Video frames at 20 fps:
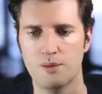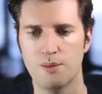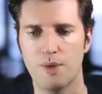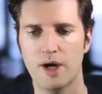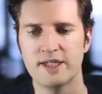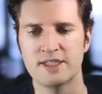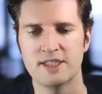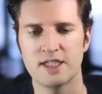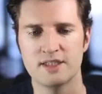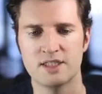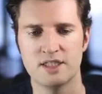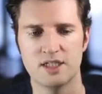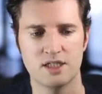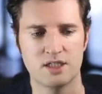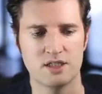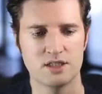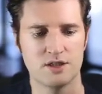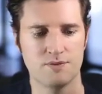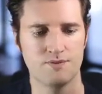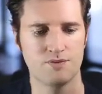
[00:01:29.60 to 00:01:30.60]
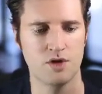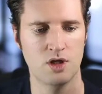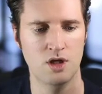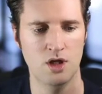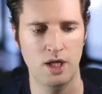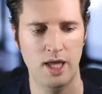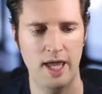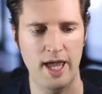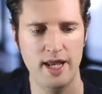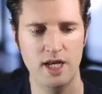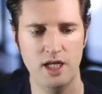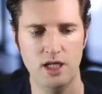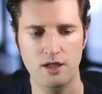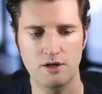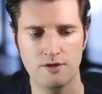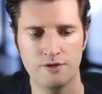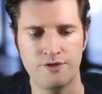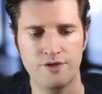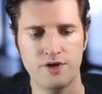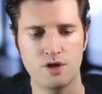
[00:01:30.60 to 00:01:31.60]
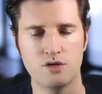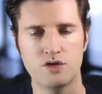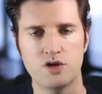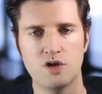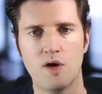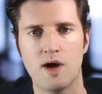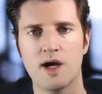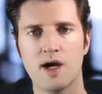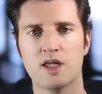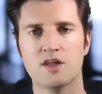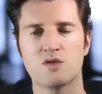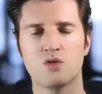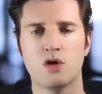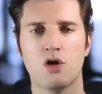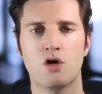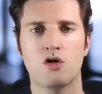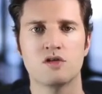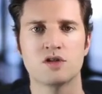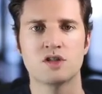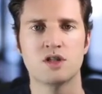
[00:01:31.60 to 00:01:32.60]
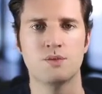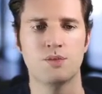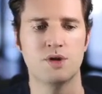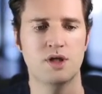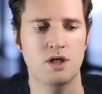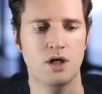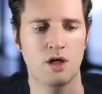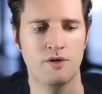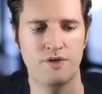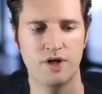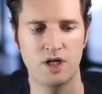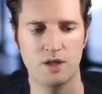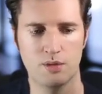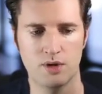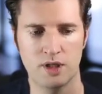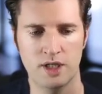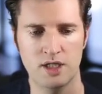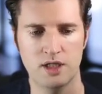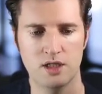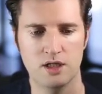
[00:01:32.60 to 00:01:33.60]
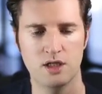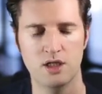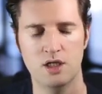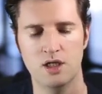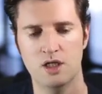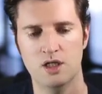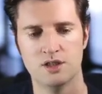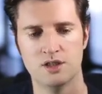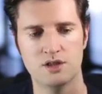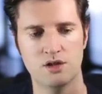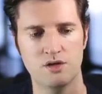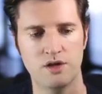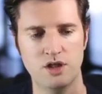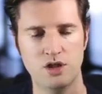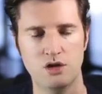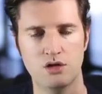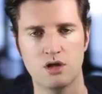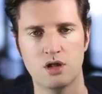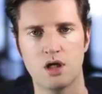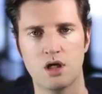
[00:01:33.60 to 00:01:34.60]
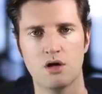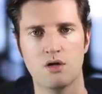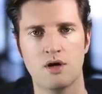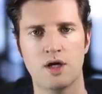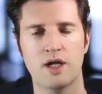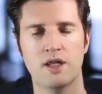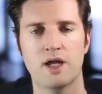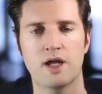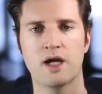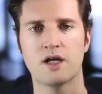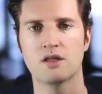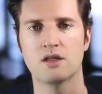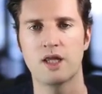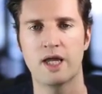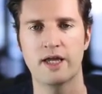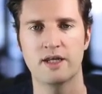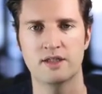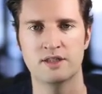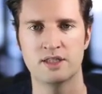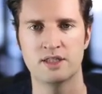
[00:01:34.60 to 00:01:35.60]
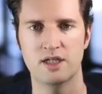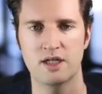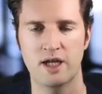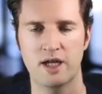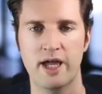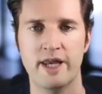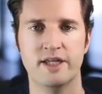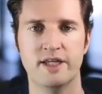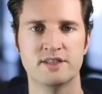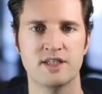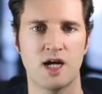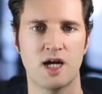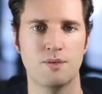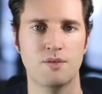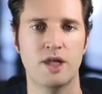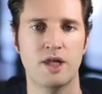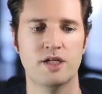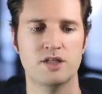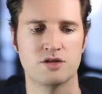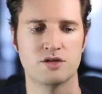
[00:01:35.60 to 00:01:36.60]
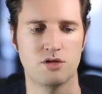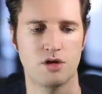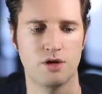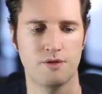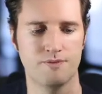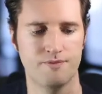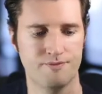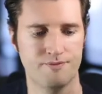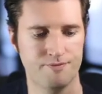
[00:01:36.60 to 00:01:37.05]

my settings, any field you add will also be available here so that you can go ahead and edit it at any time later on.